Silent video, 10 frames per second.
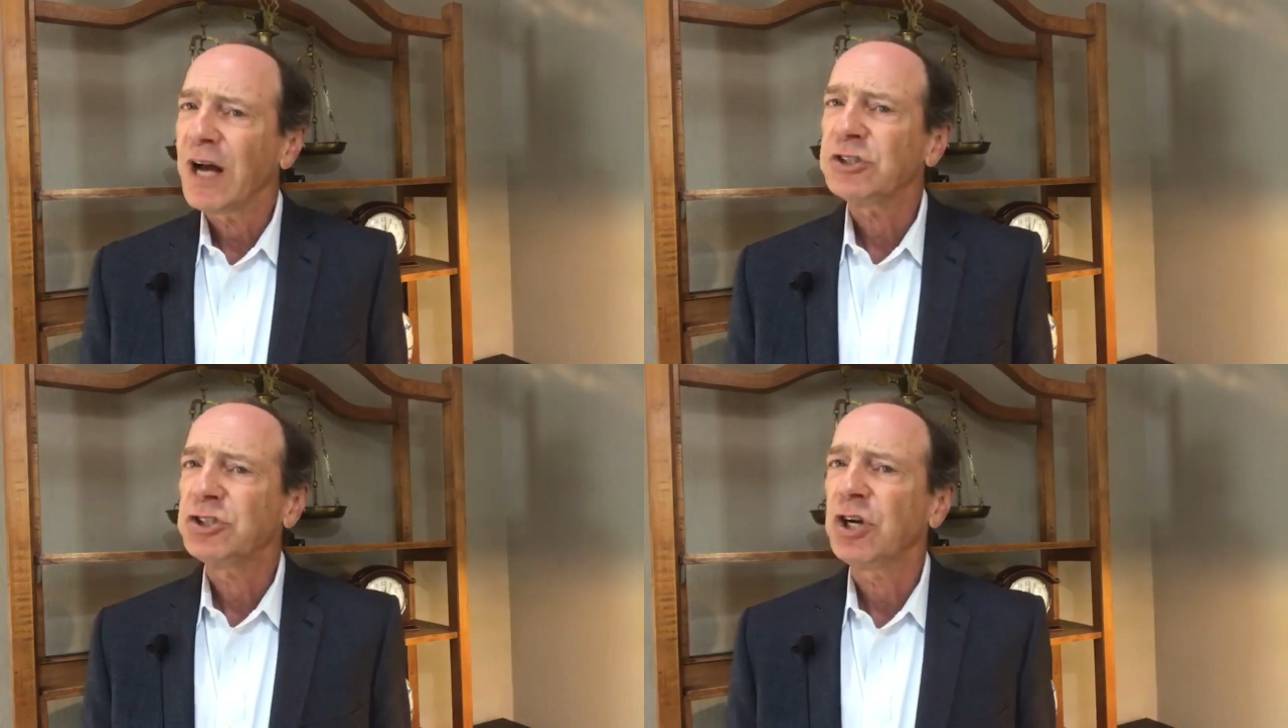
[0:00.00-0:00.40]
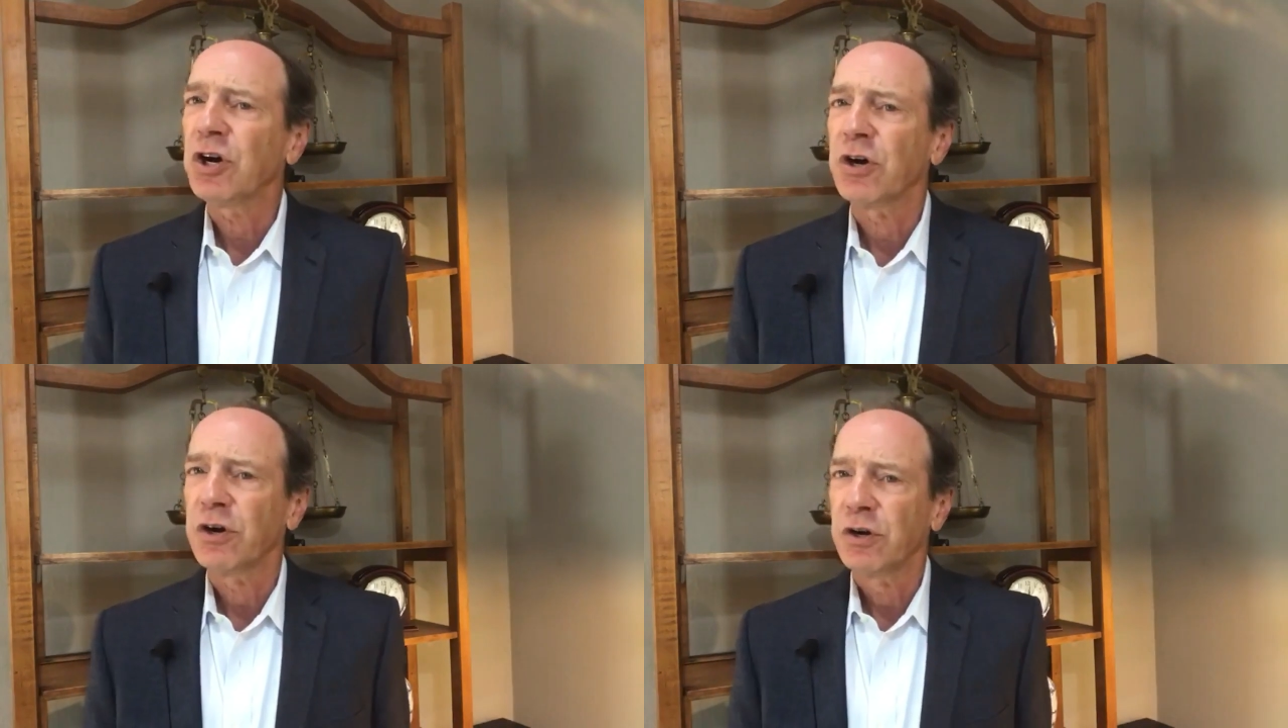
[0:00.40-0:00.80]
not
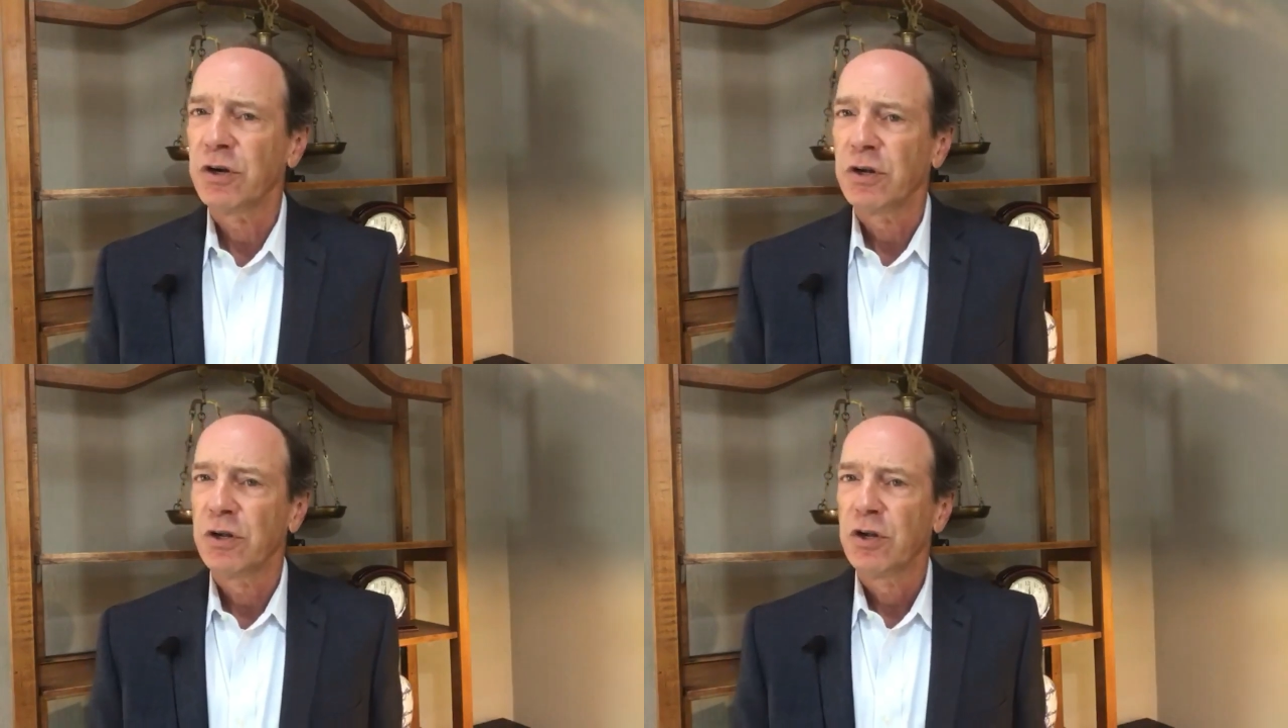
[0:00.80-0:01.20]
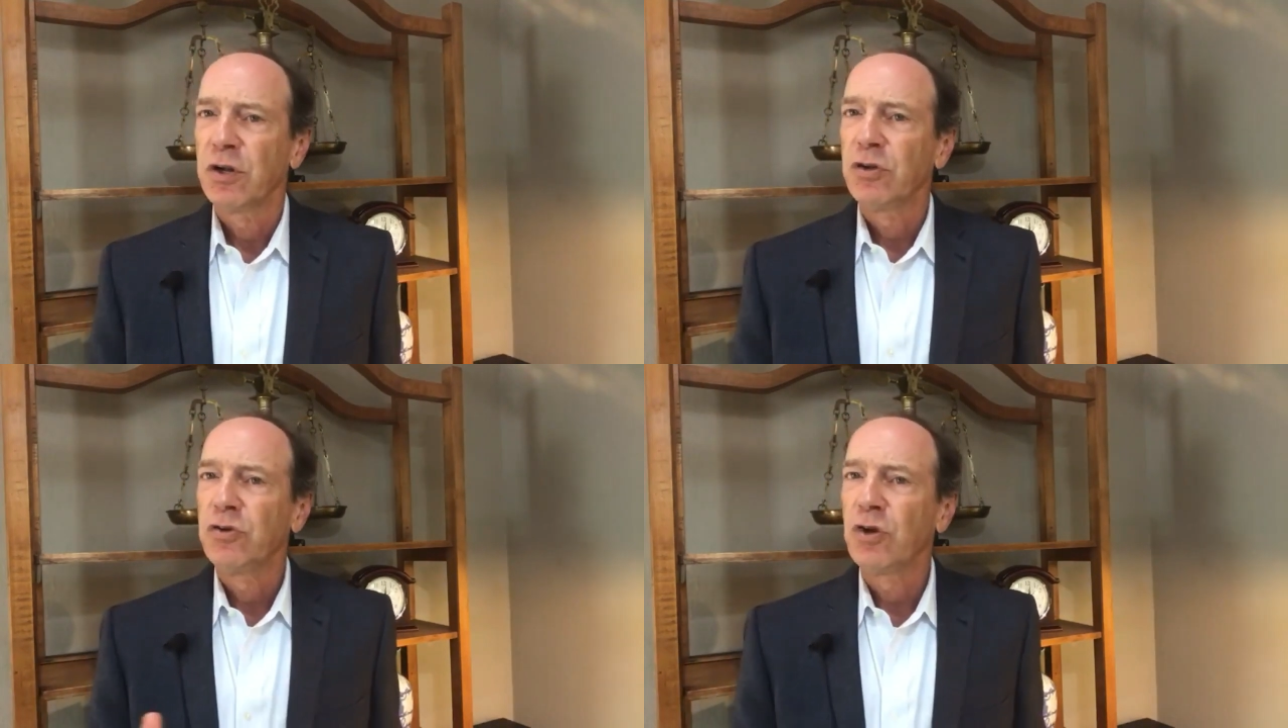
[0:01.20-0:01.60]
sure.
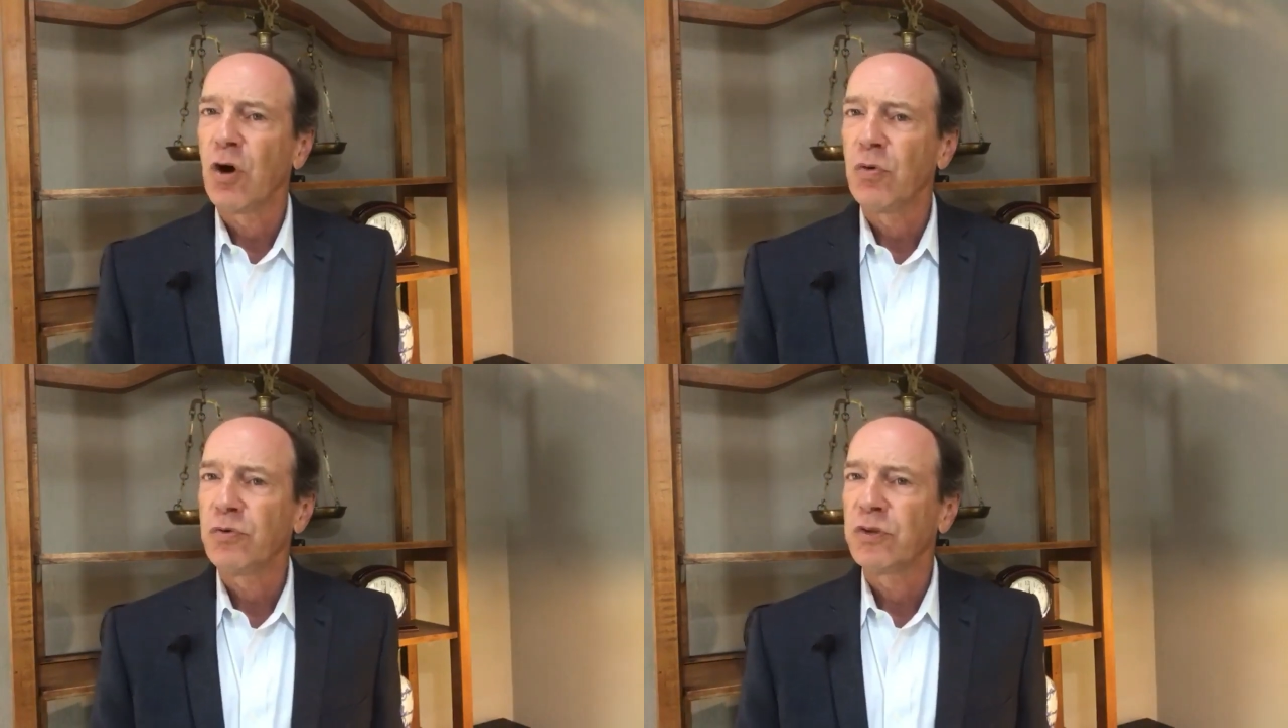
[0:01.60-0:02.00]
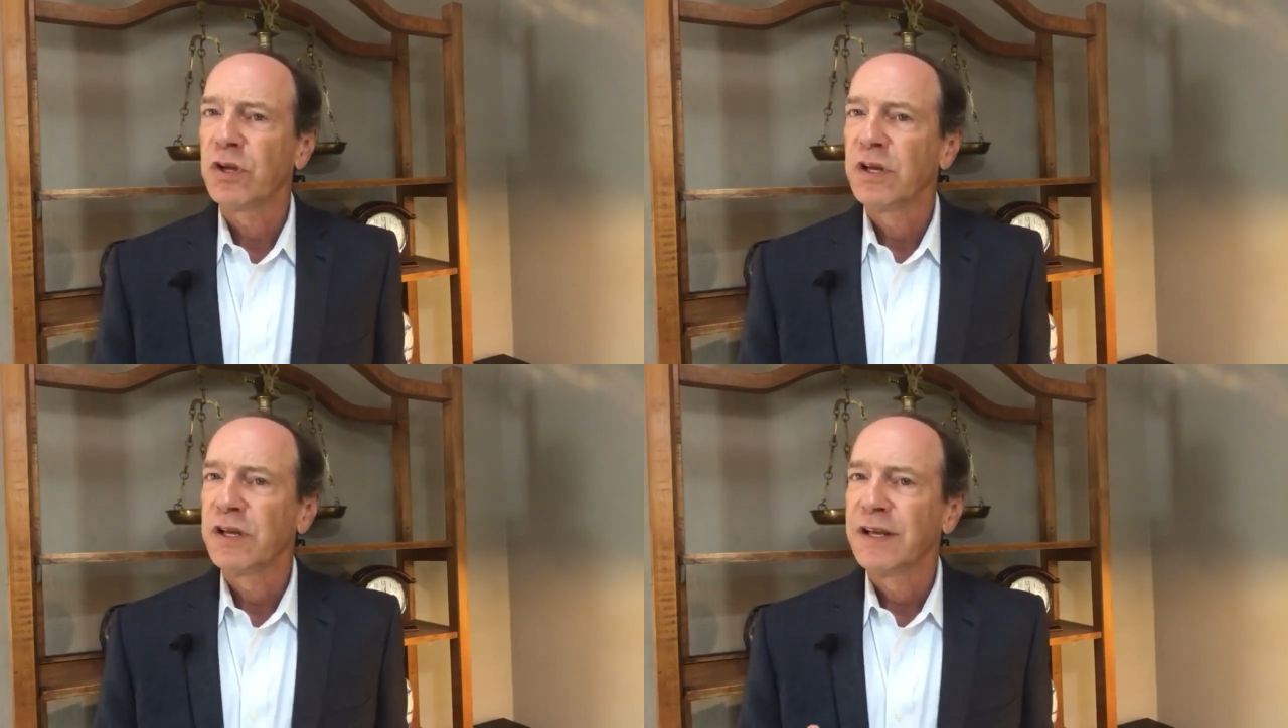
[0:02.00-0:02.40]
Don't
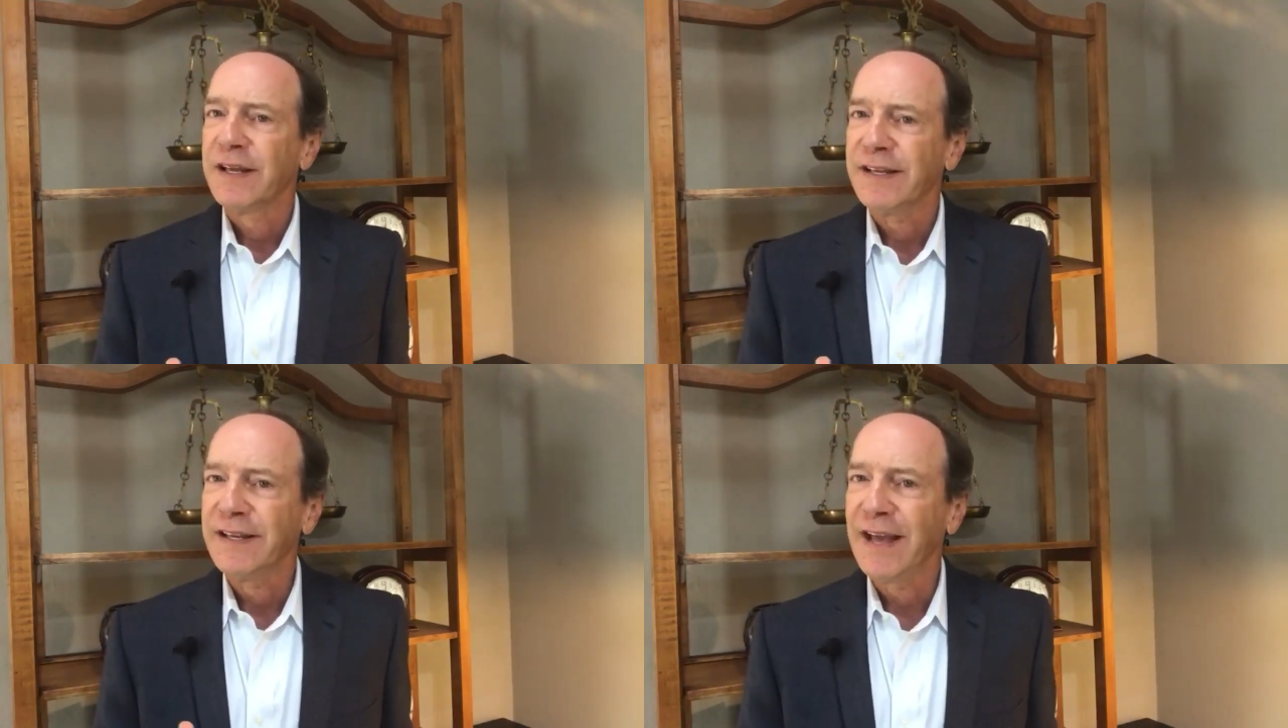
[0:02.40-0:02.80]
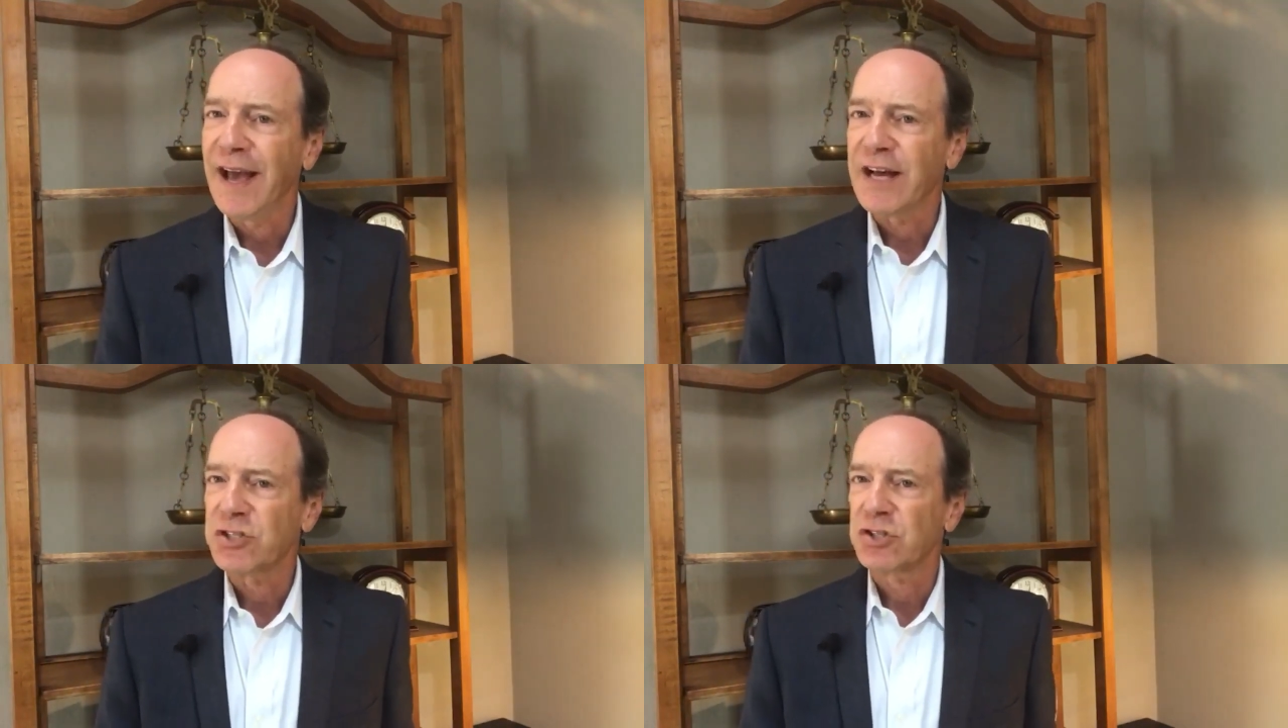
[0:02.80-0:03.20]

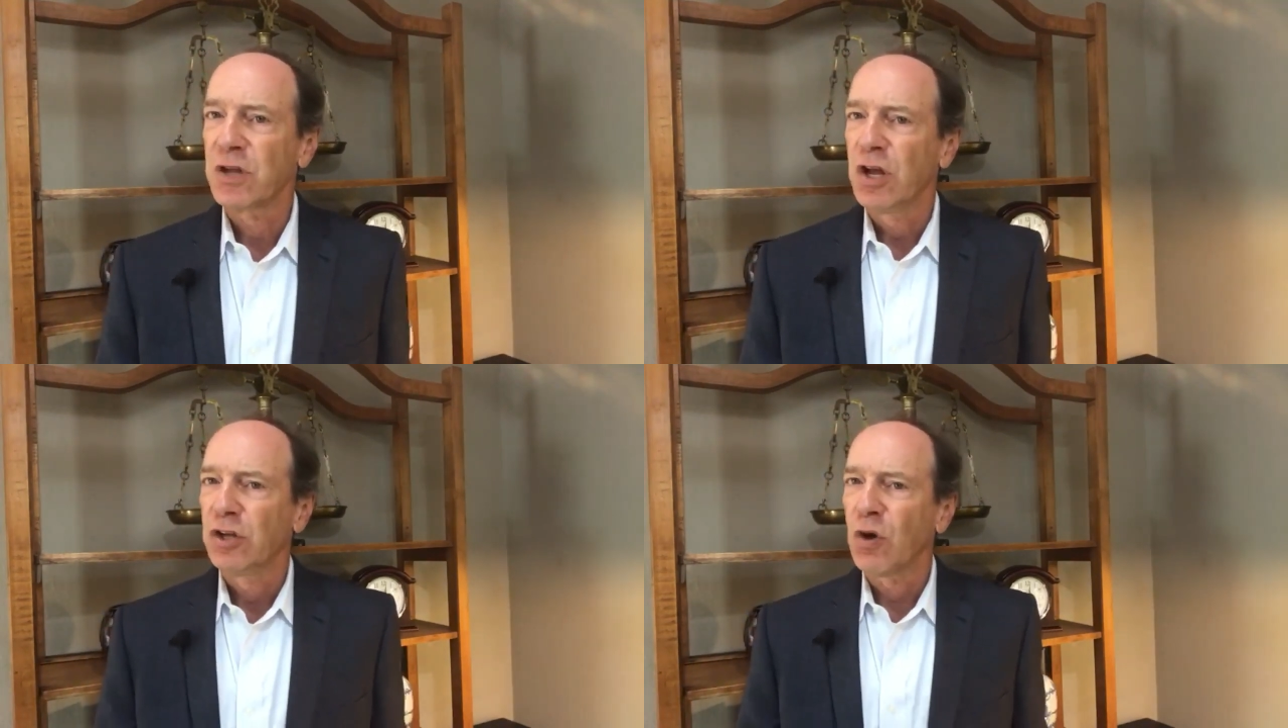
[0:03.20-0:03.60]
guess.